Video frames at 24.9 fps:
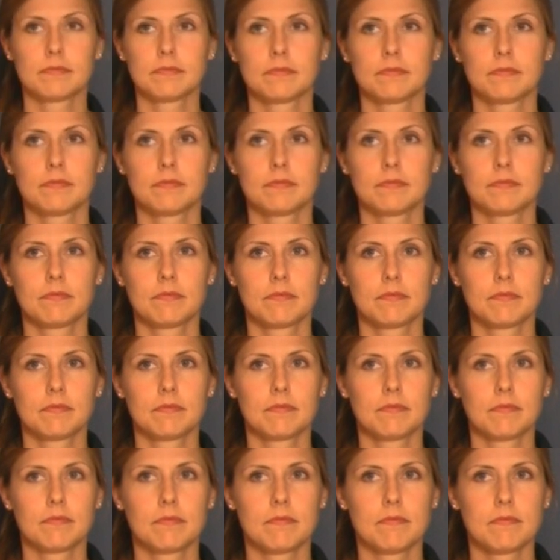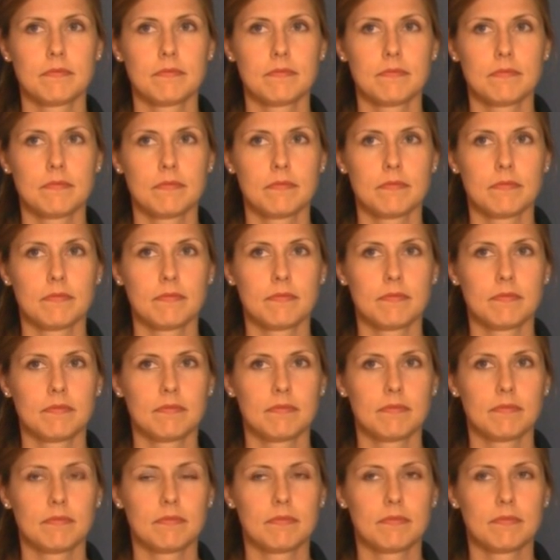
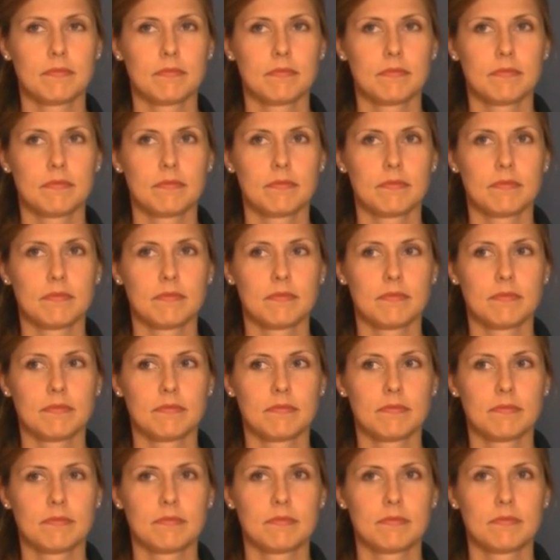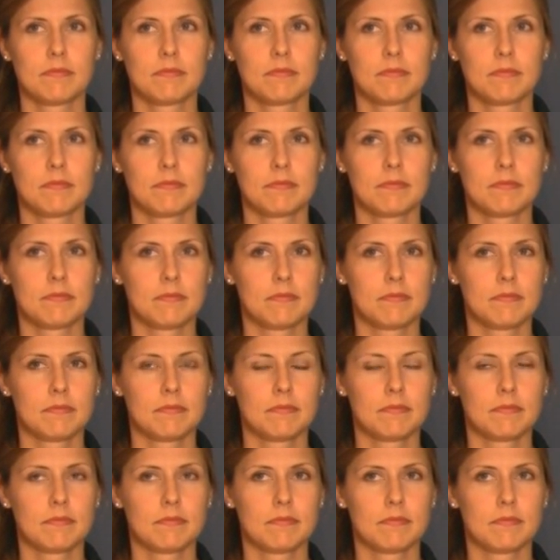
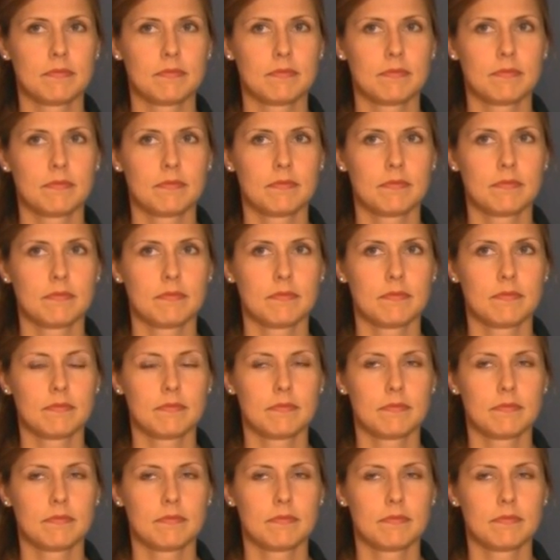(silent)